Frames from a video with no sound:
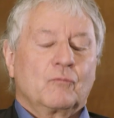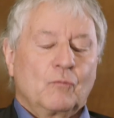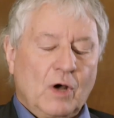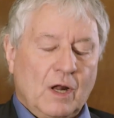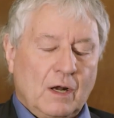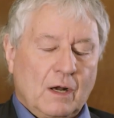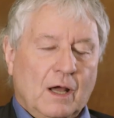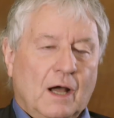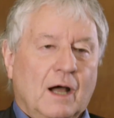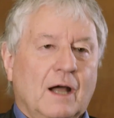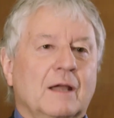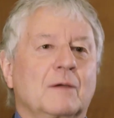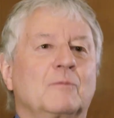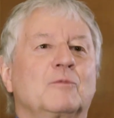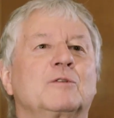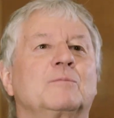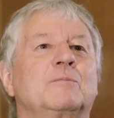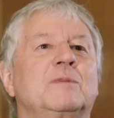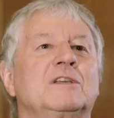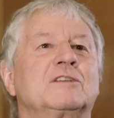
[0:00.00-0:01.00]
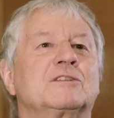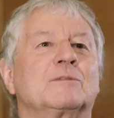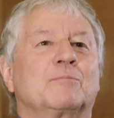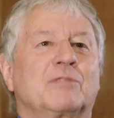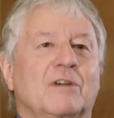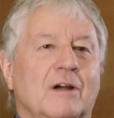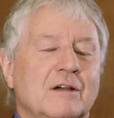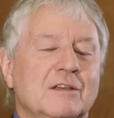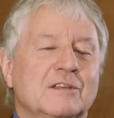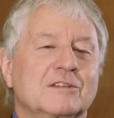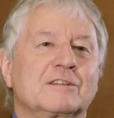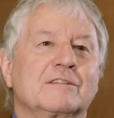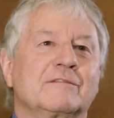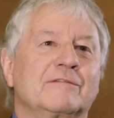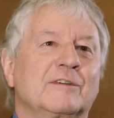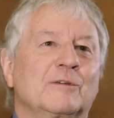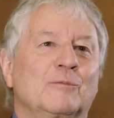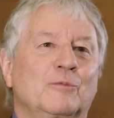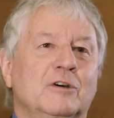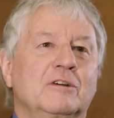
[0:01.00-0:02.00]
Well, I would be surprised
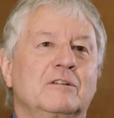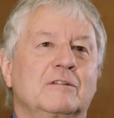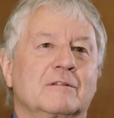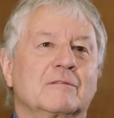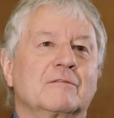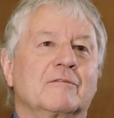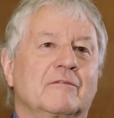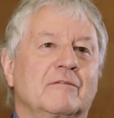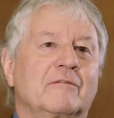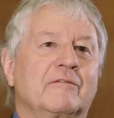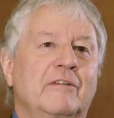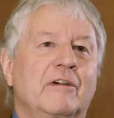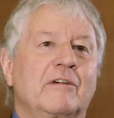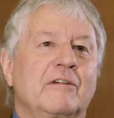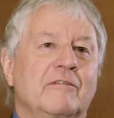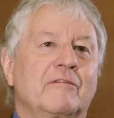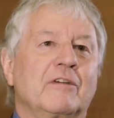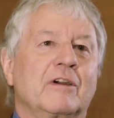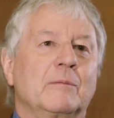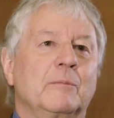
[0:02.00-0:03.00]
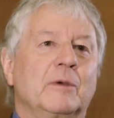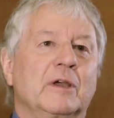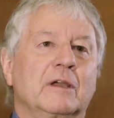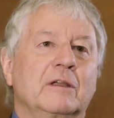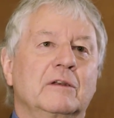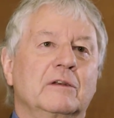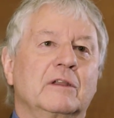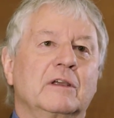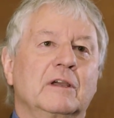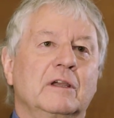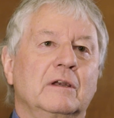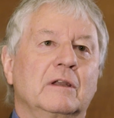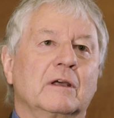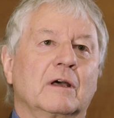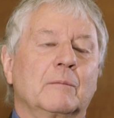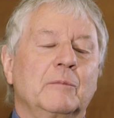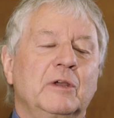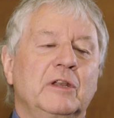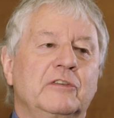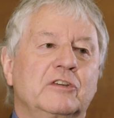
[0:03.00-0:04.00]
if it weren't very, very big indeed.
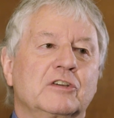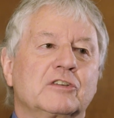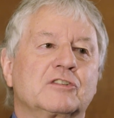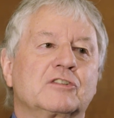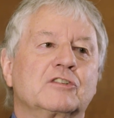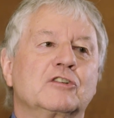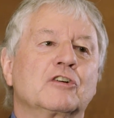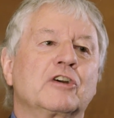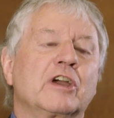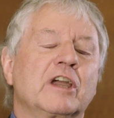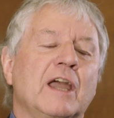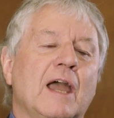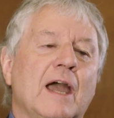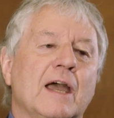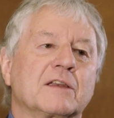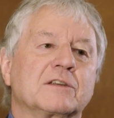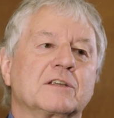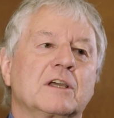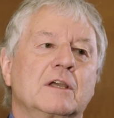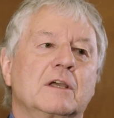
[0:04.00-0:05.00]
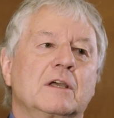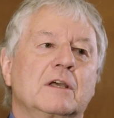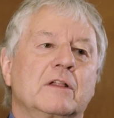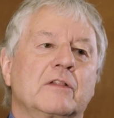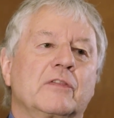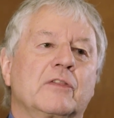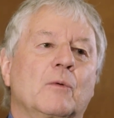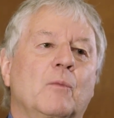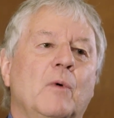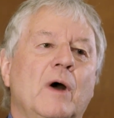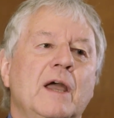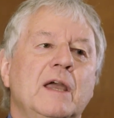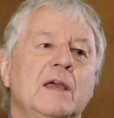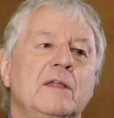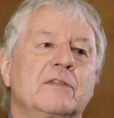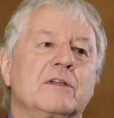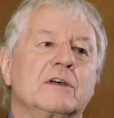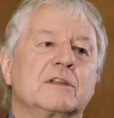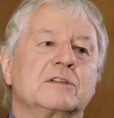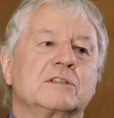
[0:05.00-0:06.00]
I mean, just looking at the way
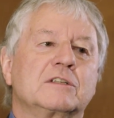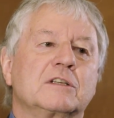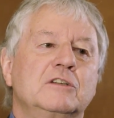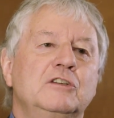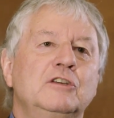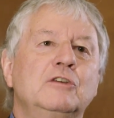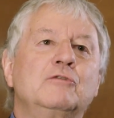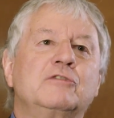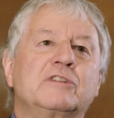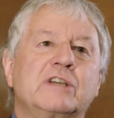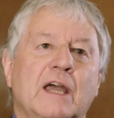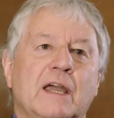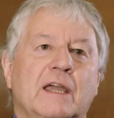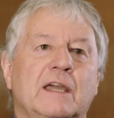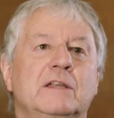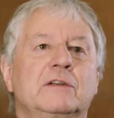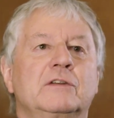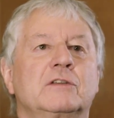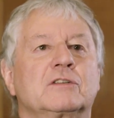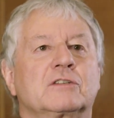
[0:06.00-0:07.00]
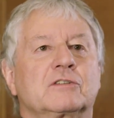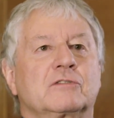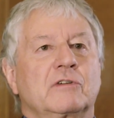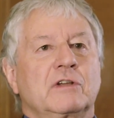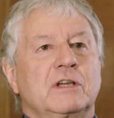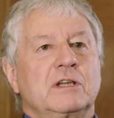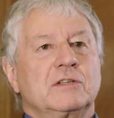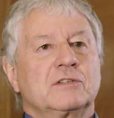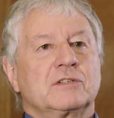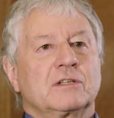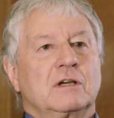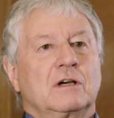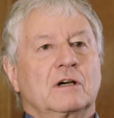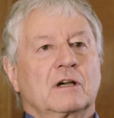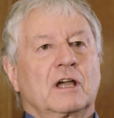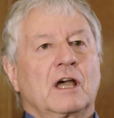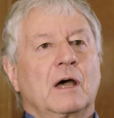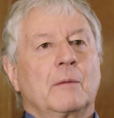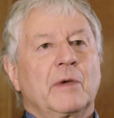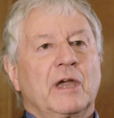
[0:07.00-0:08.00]
that new tech industries are
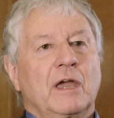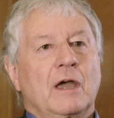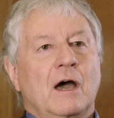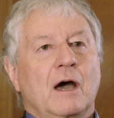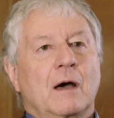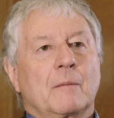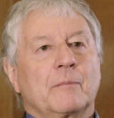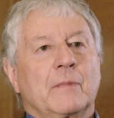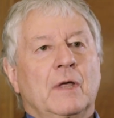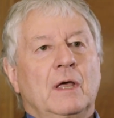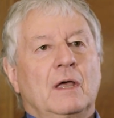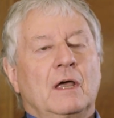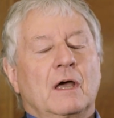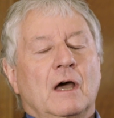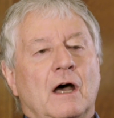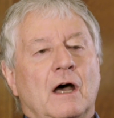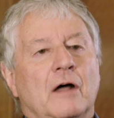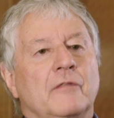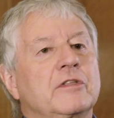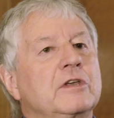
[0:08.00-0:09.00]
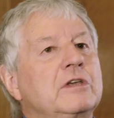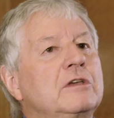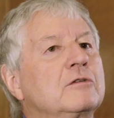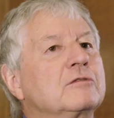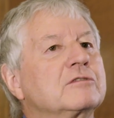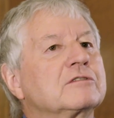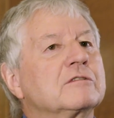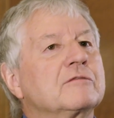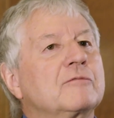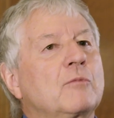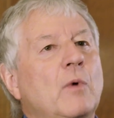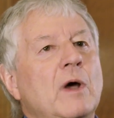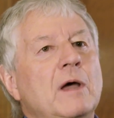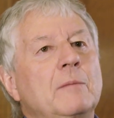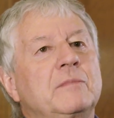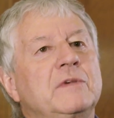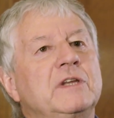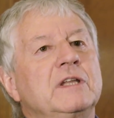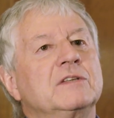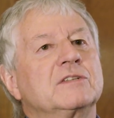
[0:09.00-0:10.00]
coming up, the use of
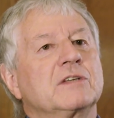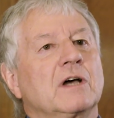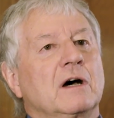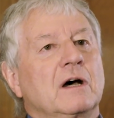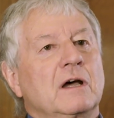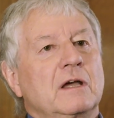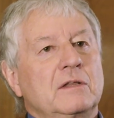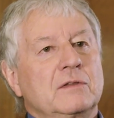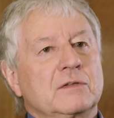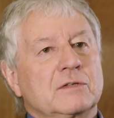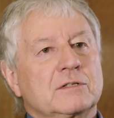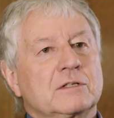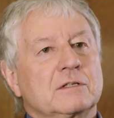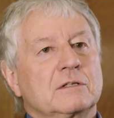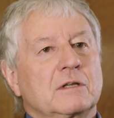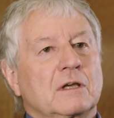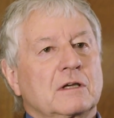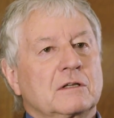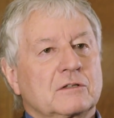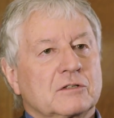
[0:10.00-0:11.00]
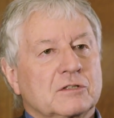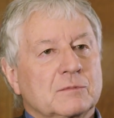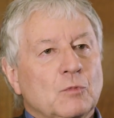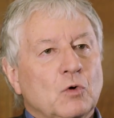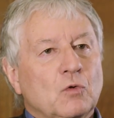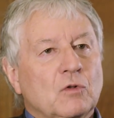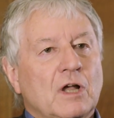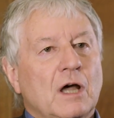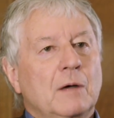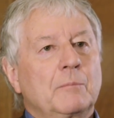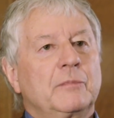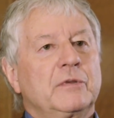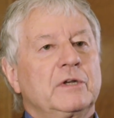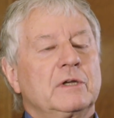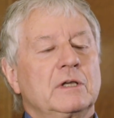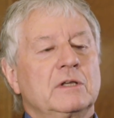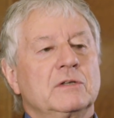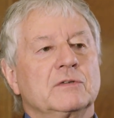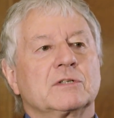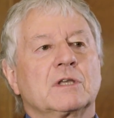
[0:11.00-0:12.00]
web designs and small
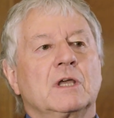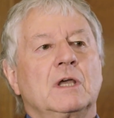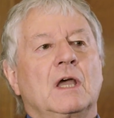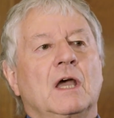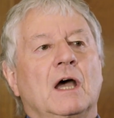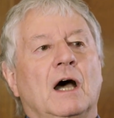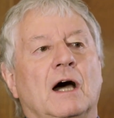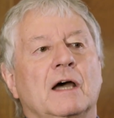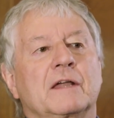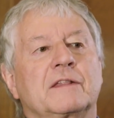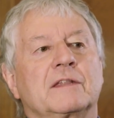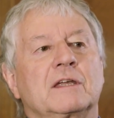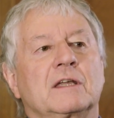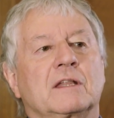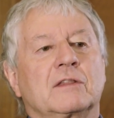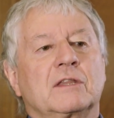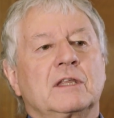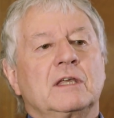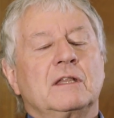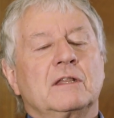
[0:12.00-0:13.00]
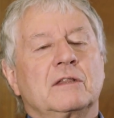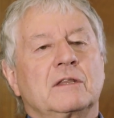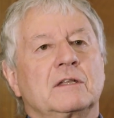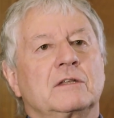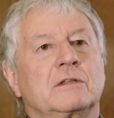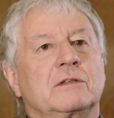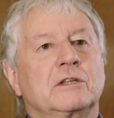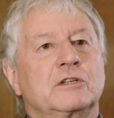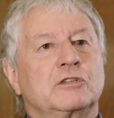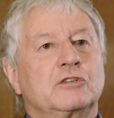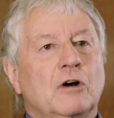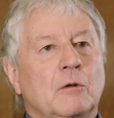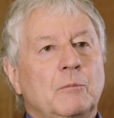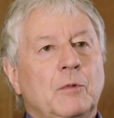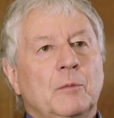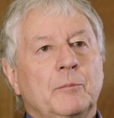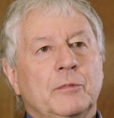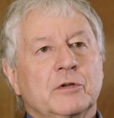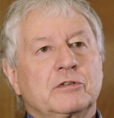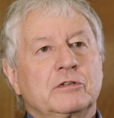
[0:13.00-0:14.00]
companies, I think the job
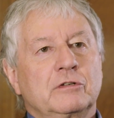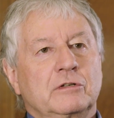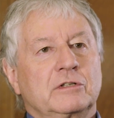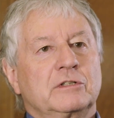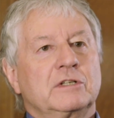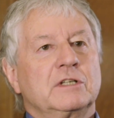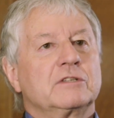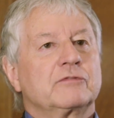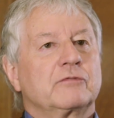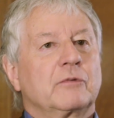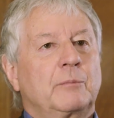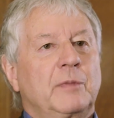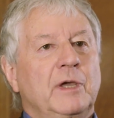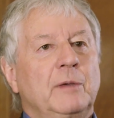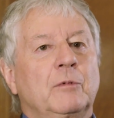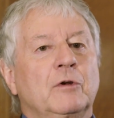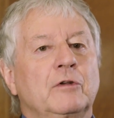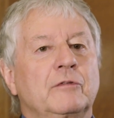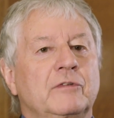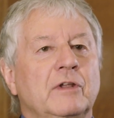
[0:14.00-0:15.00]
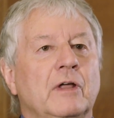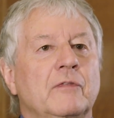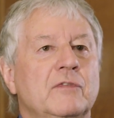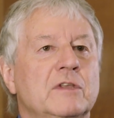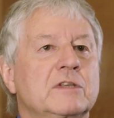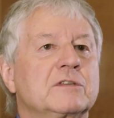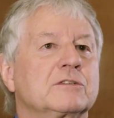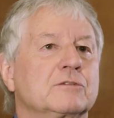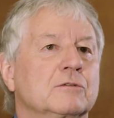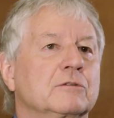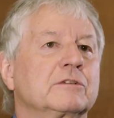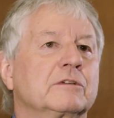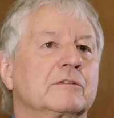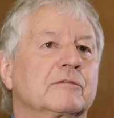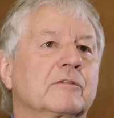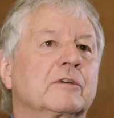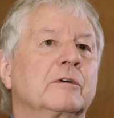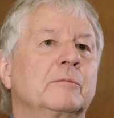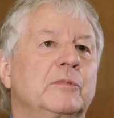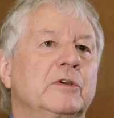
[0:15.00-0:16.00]
opportunities for people who've done this sort
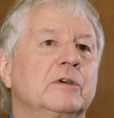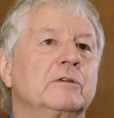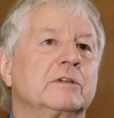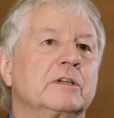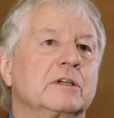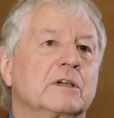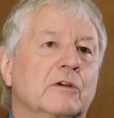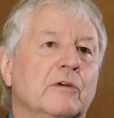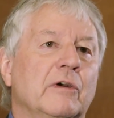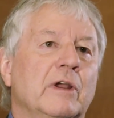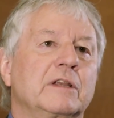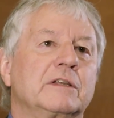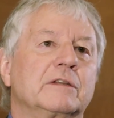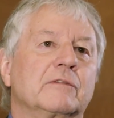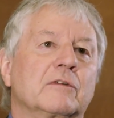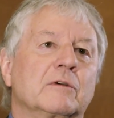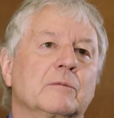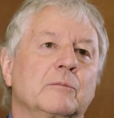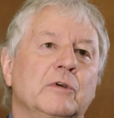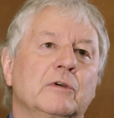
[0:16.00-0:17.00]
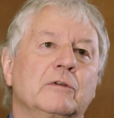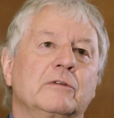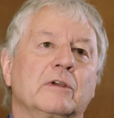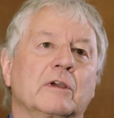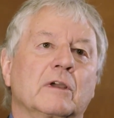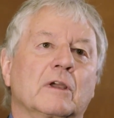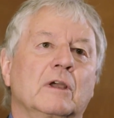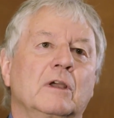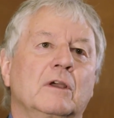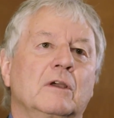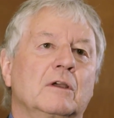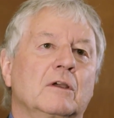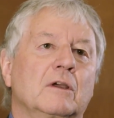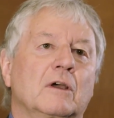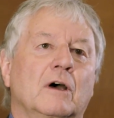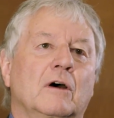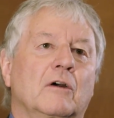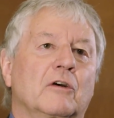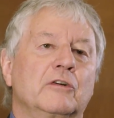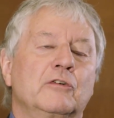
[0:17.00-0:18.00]
of computing, creative computing,
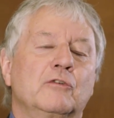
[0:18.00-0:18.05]
are